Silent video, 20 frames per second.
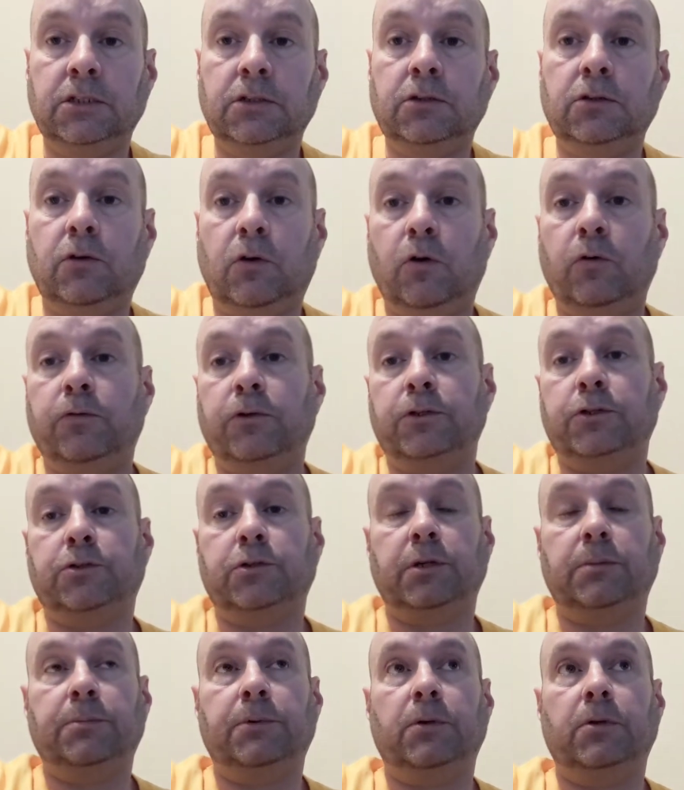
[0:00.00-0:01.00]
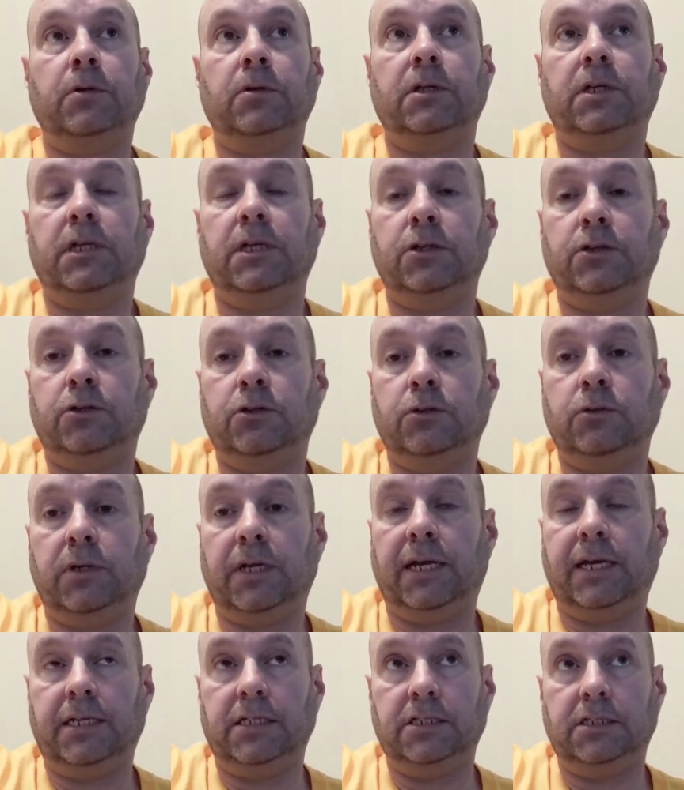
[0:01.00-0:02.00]
to over triple in 2
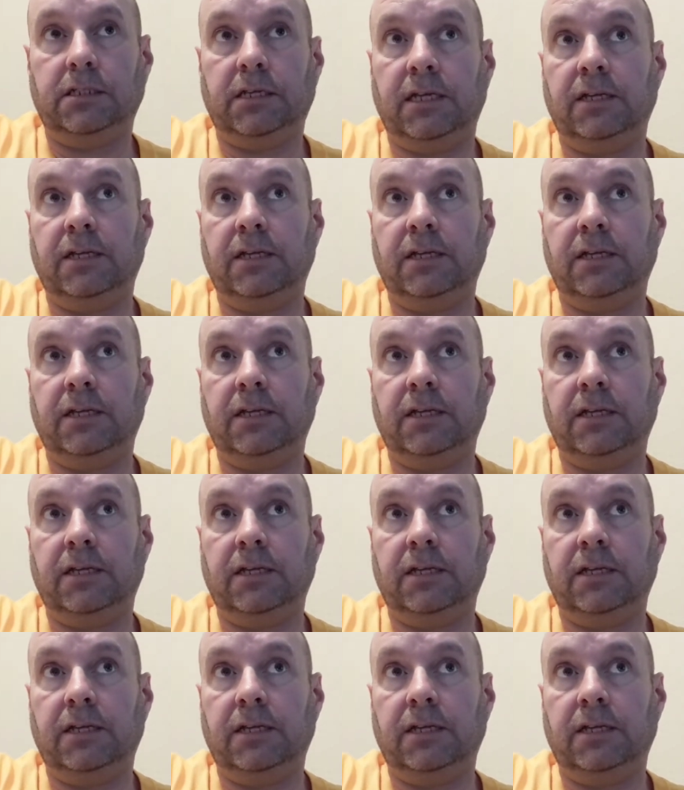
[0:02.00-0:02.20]
days,